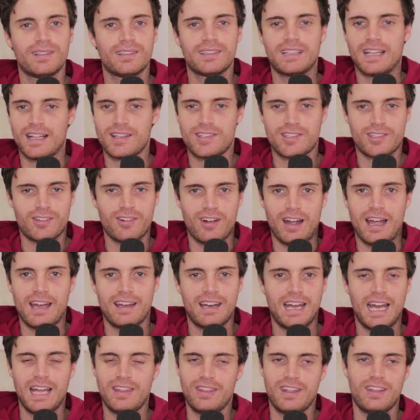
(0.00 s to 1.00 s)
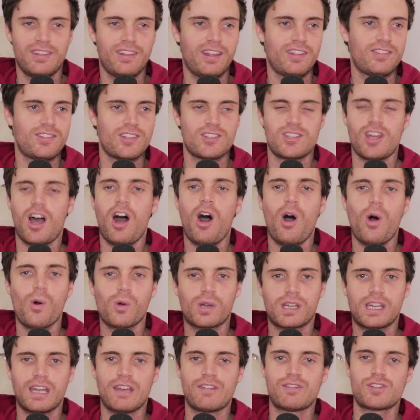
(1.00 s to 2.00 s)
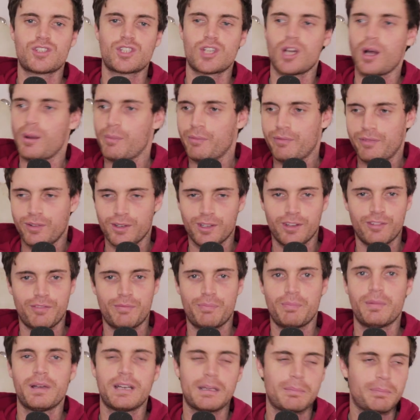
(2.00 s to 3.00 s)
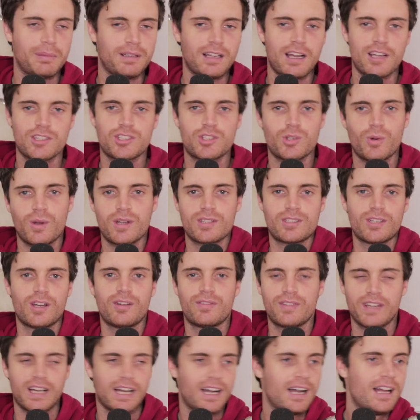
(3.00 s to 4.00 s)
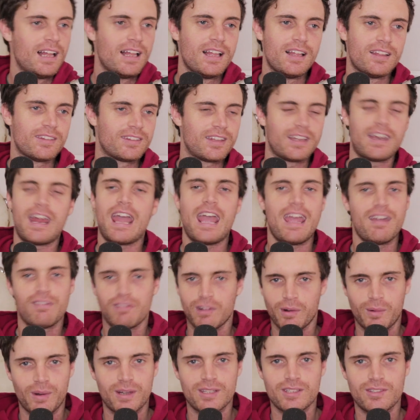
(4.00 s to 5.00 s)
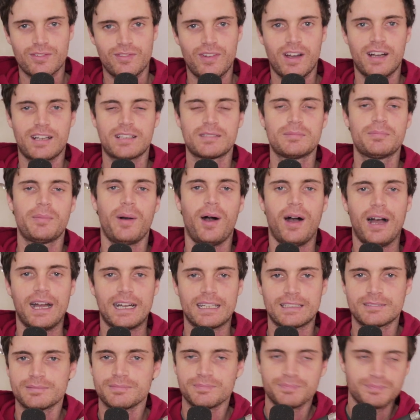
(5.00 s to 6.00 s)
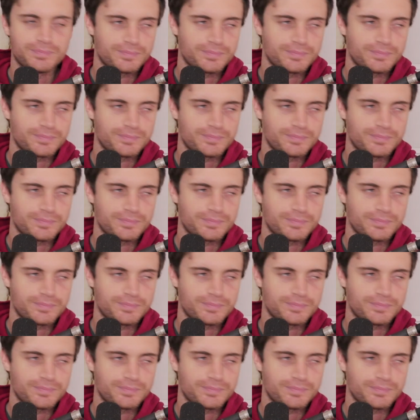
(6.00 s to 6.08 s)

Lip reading: That's great. And then there's a whole gift shop full of mini plush toys of you that everyone's fucking buying.